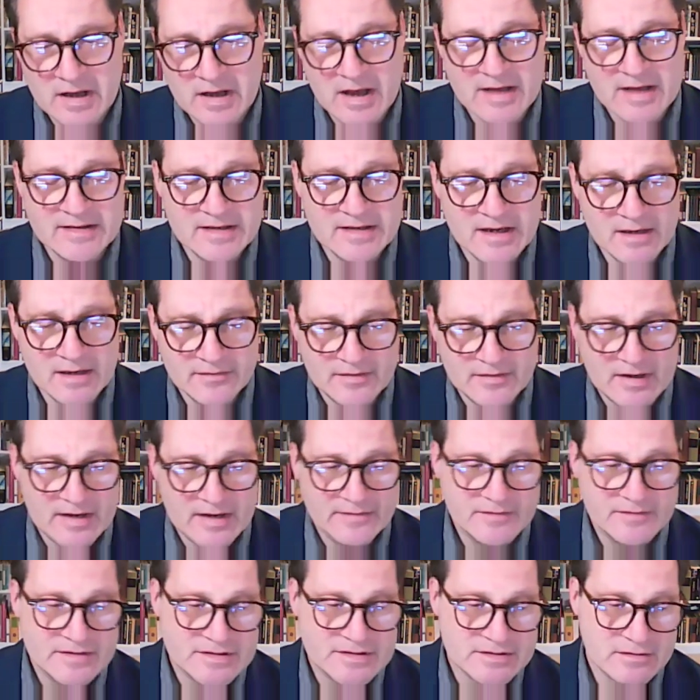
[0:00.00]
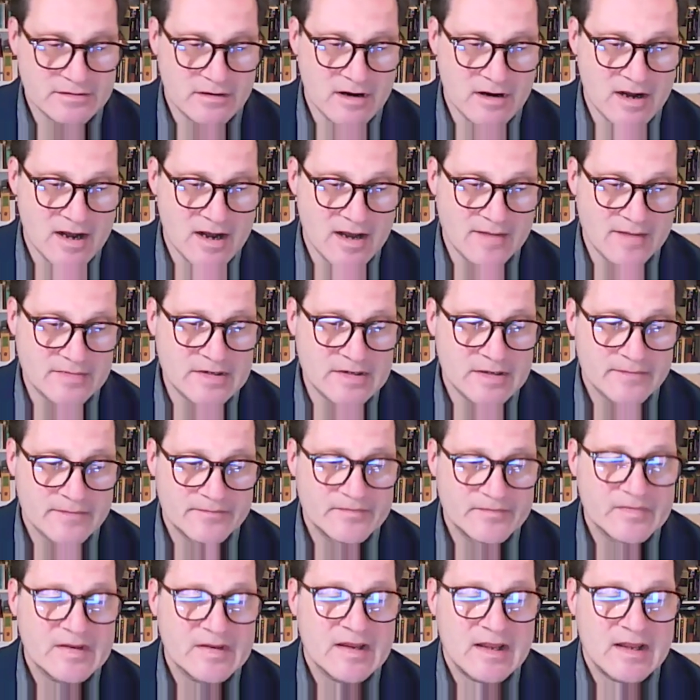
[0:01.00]
conduct that I've described
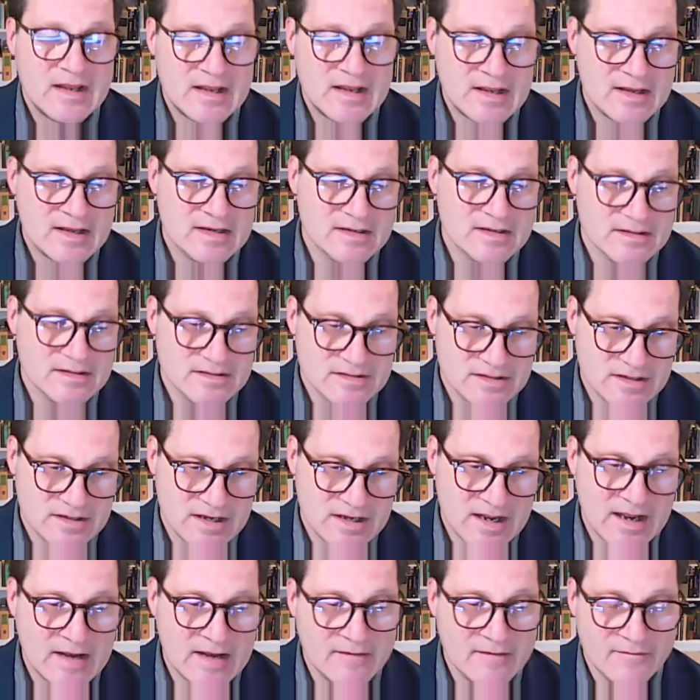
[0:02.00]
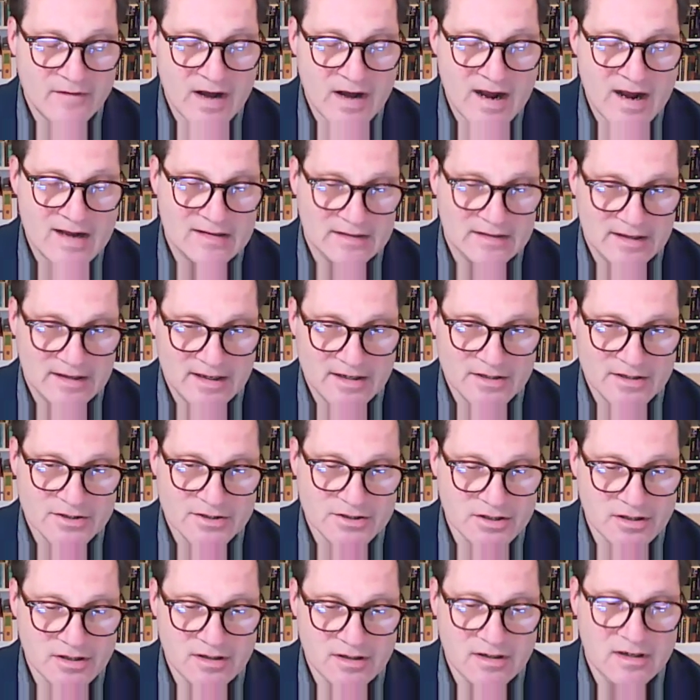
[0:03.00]
is a
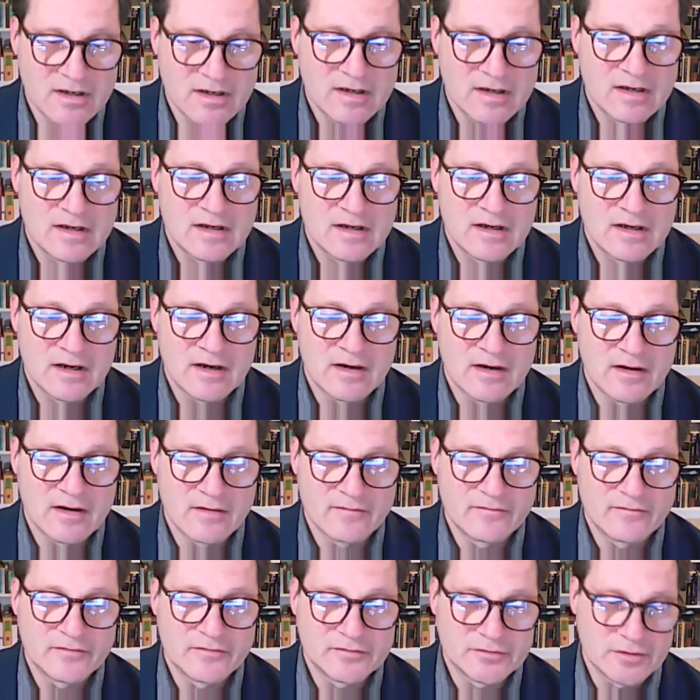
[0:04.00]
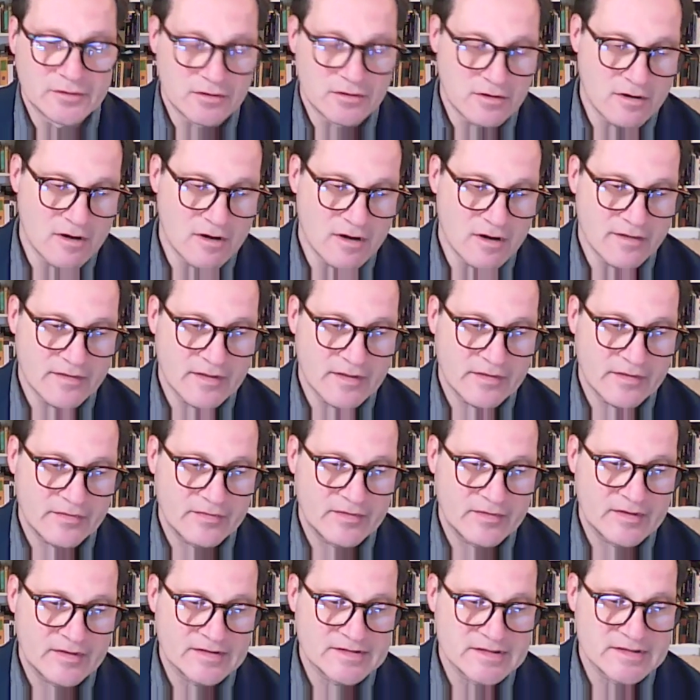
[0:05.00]
violation of law.
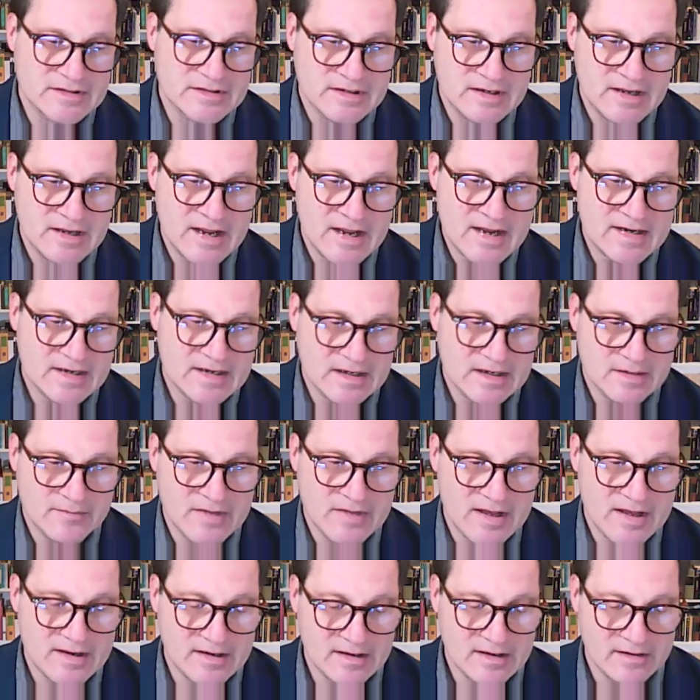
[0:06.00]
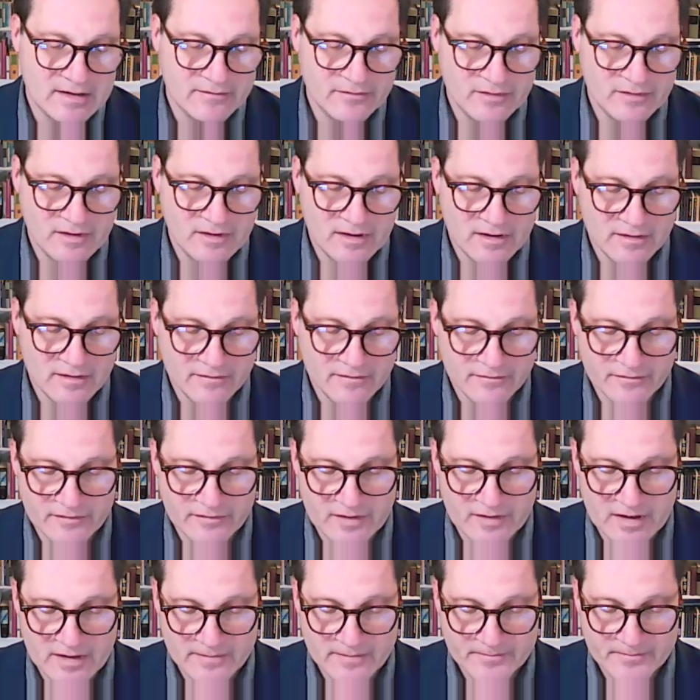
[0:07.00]
It's aiding and abetting of
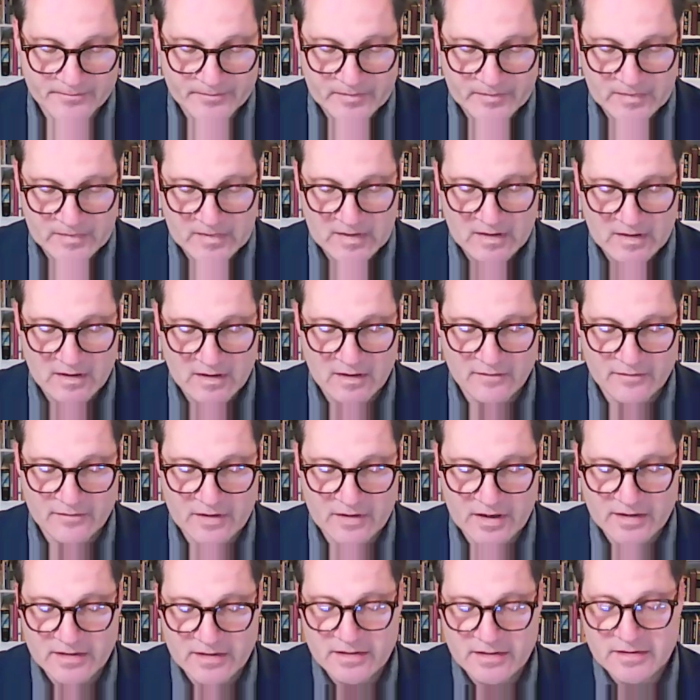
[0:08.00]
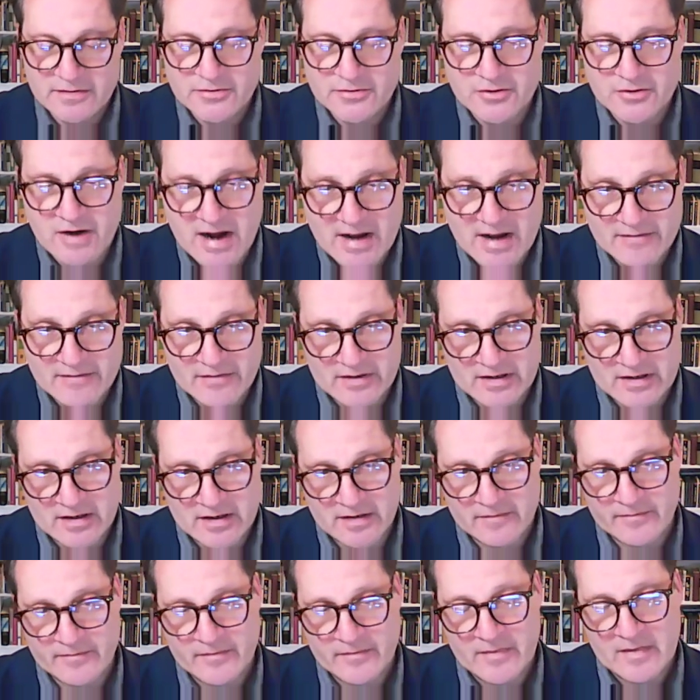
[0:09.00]
gun
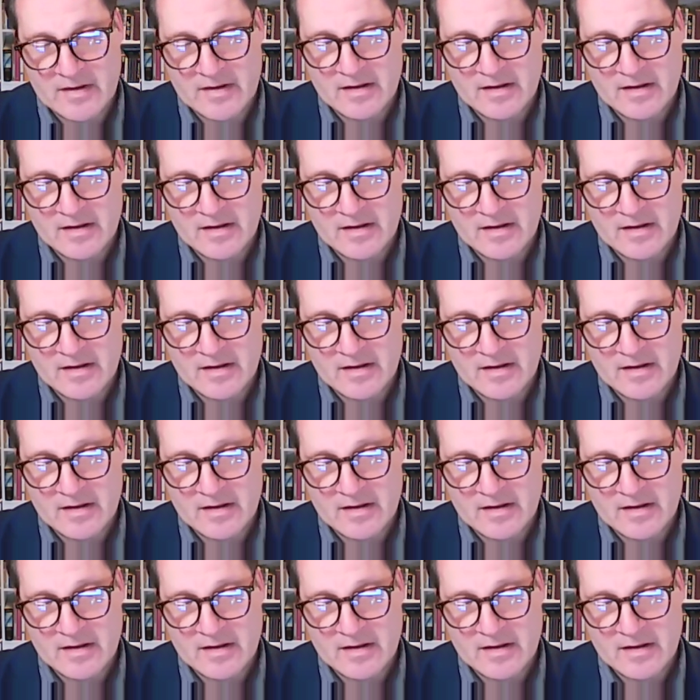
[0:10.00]
trafficking.